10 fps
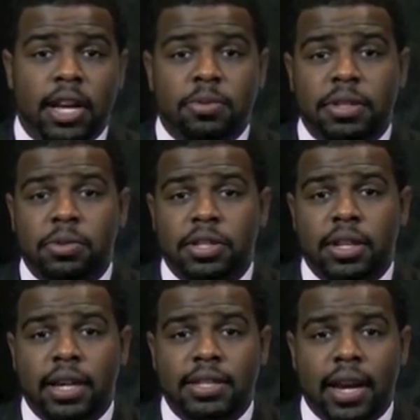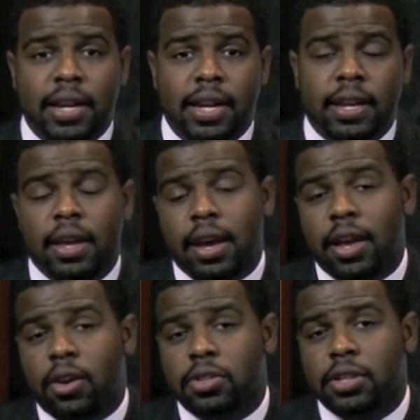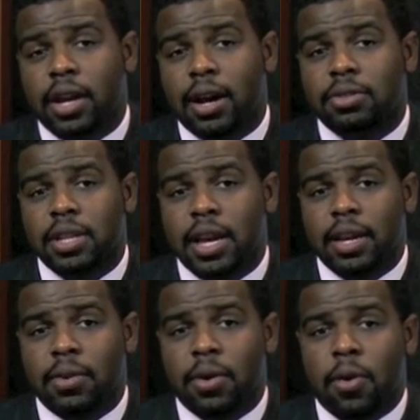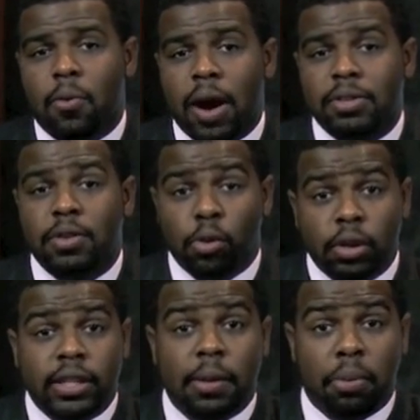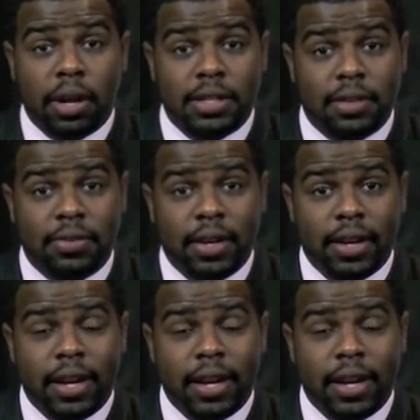especially with your nice tight end and also your outstanding wide receiver who looked impressive